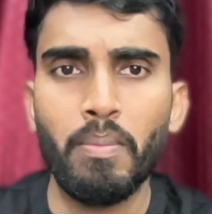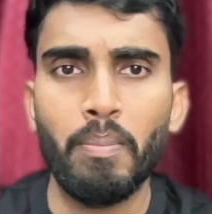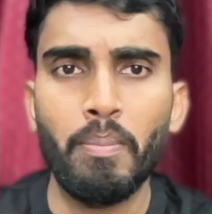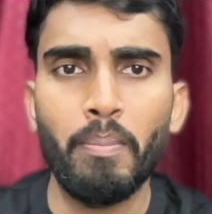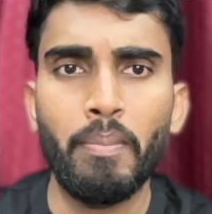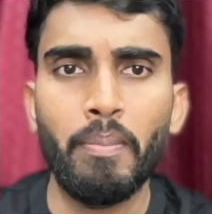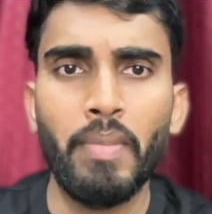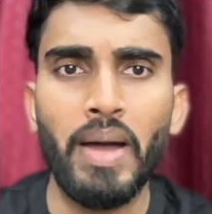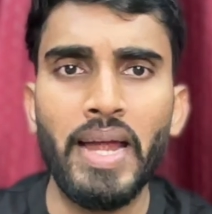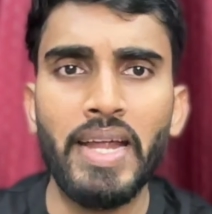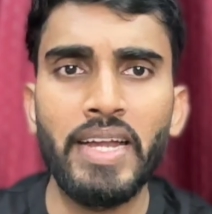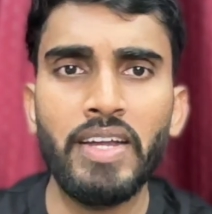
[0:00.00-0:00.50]

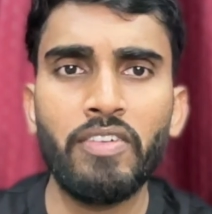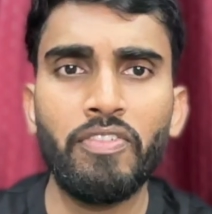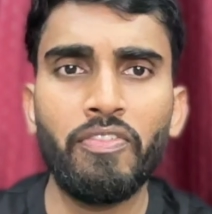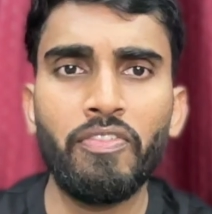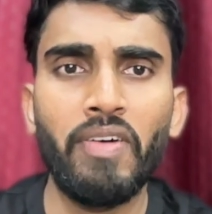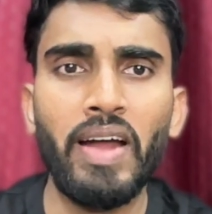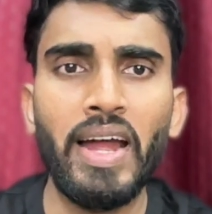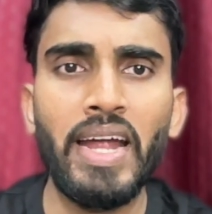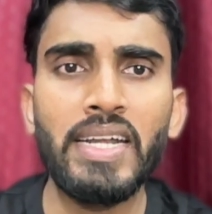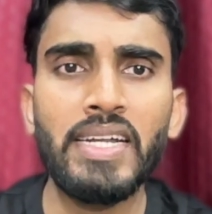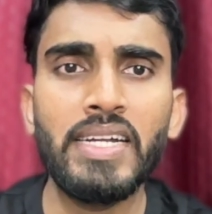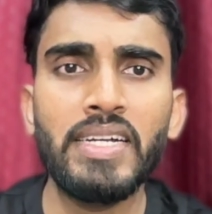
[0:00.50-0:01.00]
might
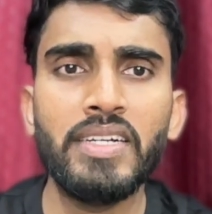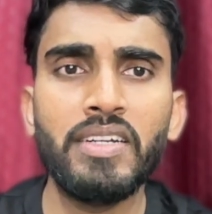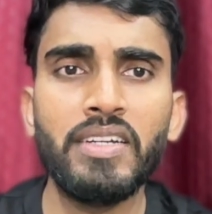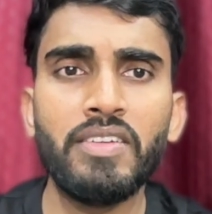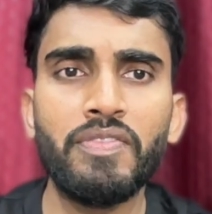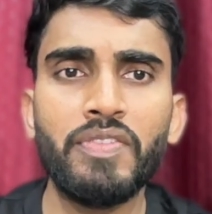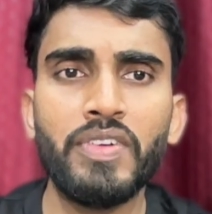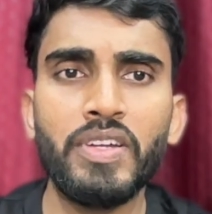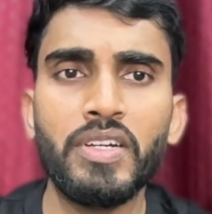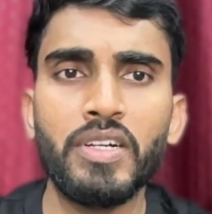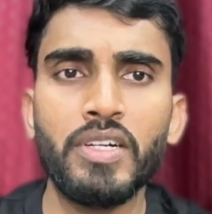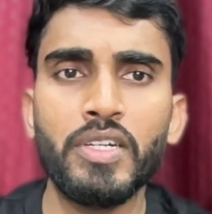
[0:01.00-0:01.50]
find it
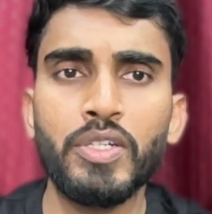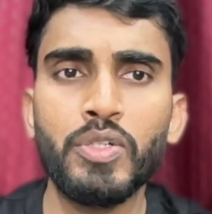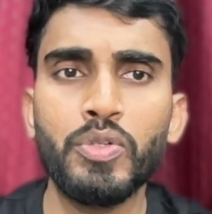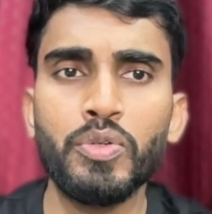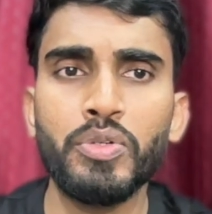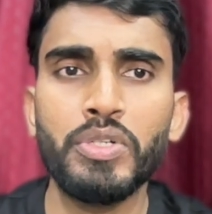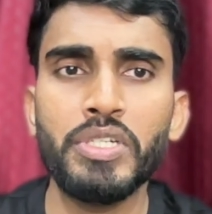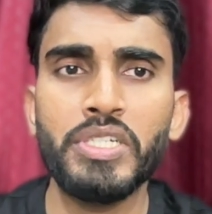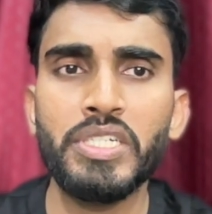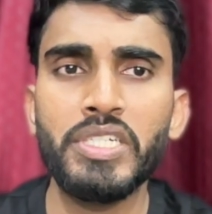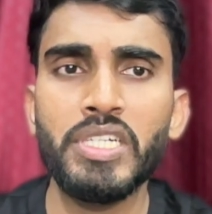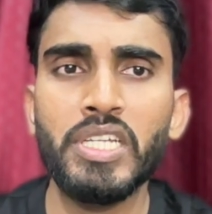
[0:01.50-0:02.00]
difficult to
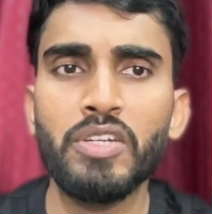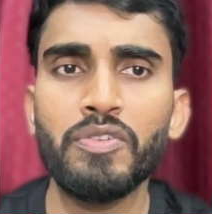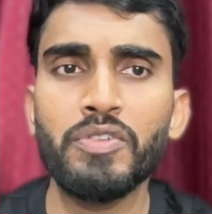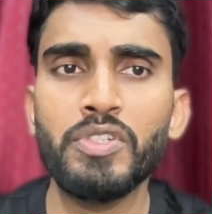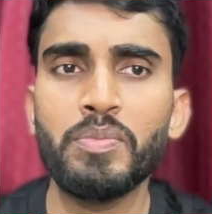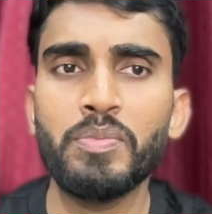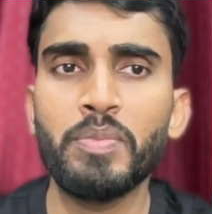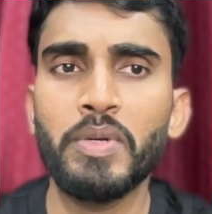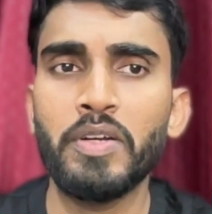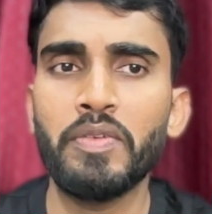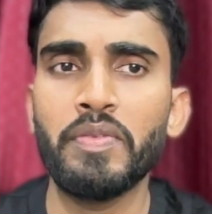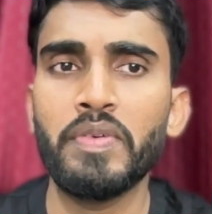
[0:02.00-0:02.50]
distinguish
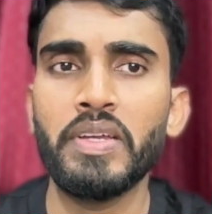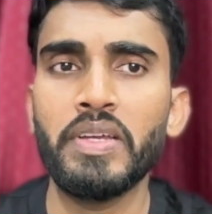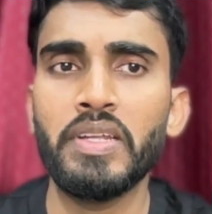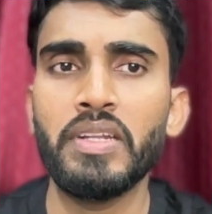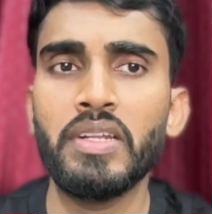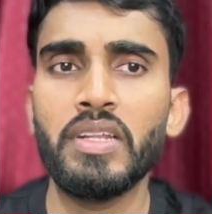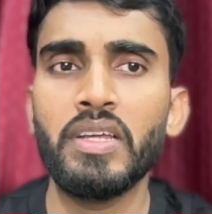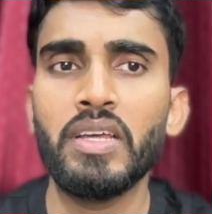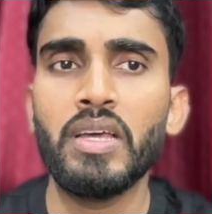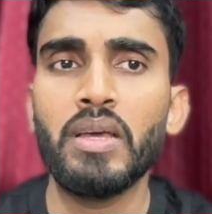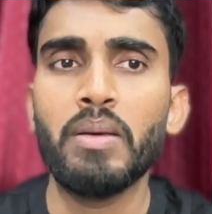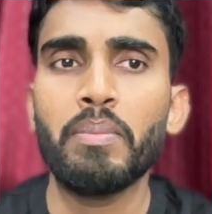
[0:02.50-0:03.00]
between
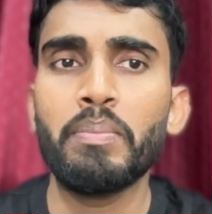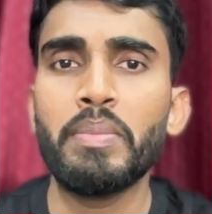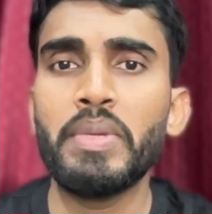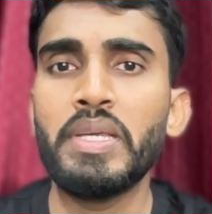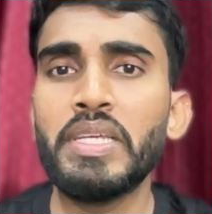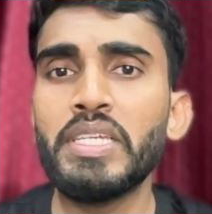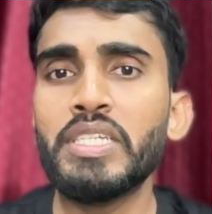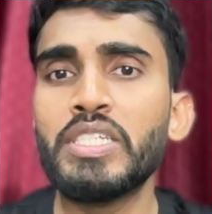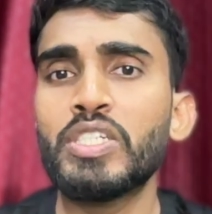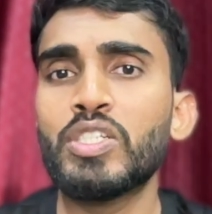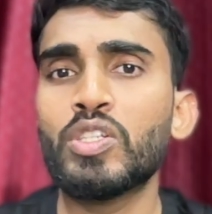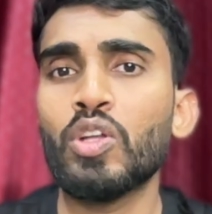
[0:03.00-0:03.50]

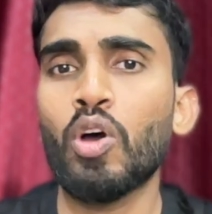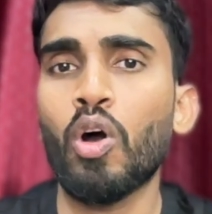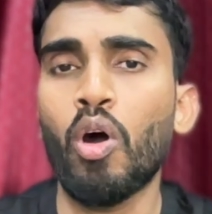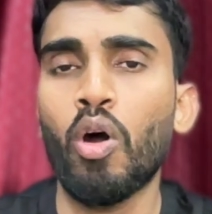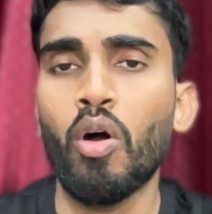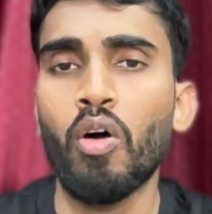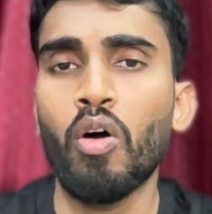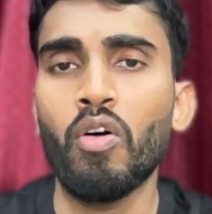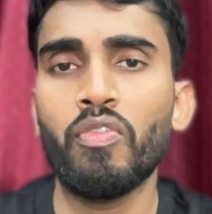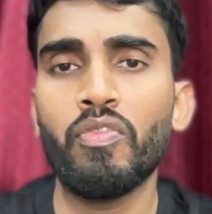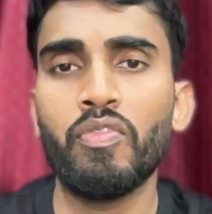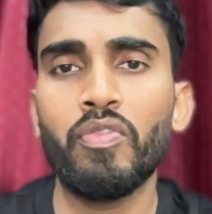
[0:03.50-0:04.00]
beasts
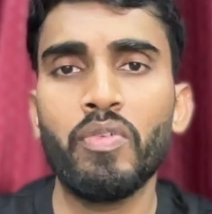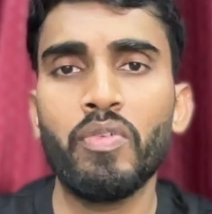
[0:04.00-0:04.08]
of